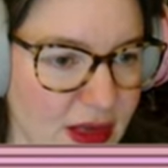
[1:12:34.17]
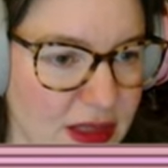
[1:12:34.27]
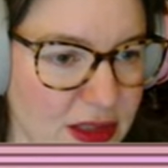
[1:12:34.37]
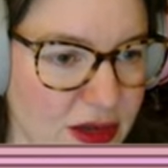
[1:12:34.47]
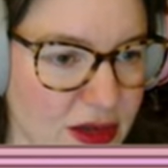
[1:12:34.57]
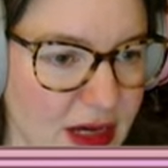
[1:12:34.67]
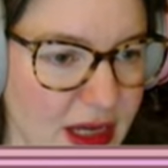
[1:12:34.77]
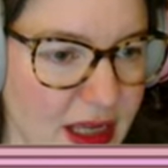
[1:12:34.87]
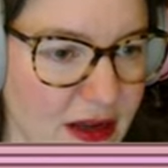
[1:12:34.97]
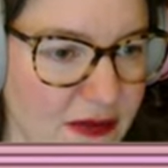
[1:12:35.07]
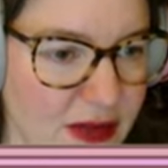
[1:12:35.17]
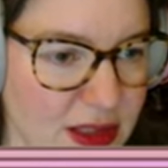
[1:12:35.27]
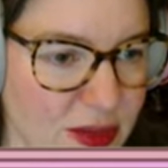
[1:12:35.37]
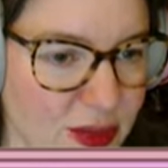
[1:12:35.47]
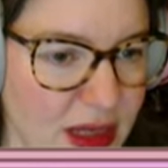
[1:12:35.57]
is only for
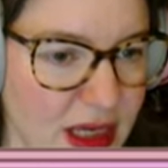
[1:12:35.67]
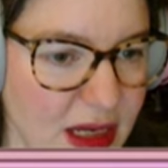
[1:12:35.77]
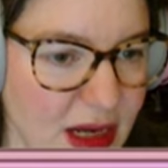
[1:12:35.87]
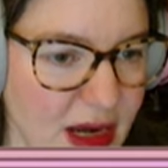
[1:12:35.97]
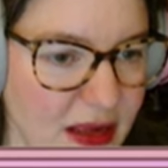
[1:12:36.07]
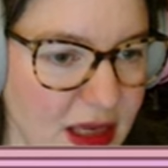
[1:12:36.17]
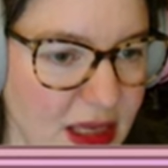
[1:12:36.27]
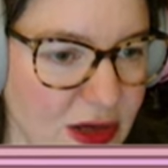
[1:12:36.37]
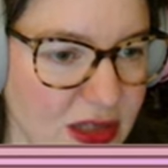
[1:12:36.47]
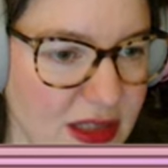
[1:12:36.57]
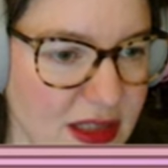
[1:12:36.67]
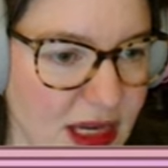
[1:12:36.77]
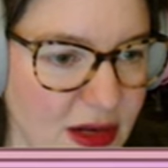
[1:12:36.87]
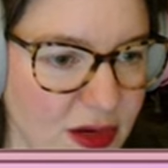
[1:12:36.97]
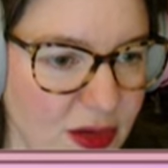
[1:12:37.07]
this week. I think you should
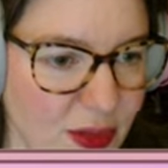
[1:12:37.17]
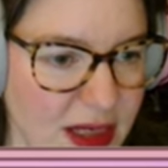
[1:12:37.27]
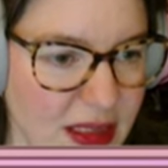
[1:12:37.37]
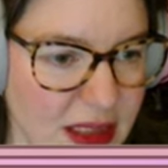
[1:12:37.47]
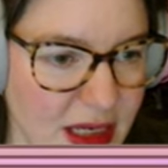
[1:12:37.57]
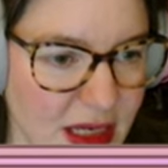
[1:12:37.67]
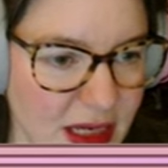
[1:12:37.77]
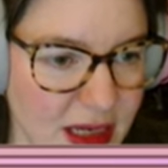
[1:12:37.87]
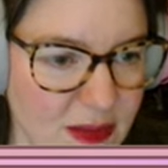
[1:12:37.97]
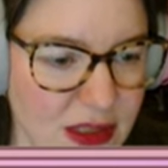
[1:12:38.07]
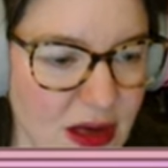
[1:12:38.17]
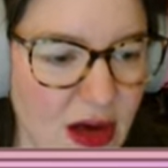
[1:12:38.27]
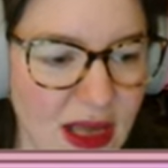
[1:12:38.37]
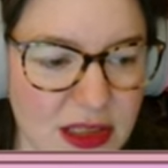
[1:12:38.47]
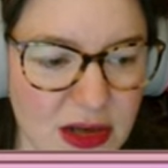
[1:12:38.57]
cycle the Wednesday games. Oh,
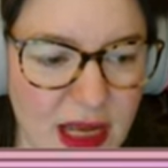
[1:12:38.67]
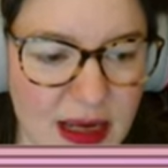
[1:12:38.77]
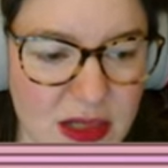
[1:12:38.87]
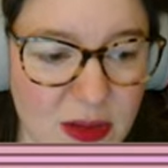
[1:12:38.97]
like, so like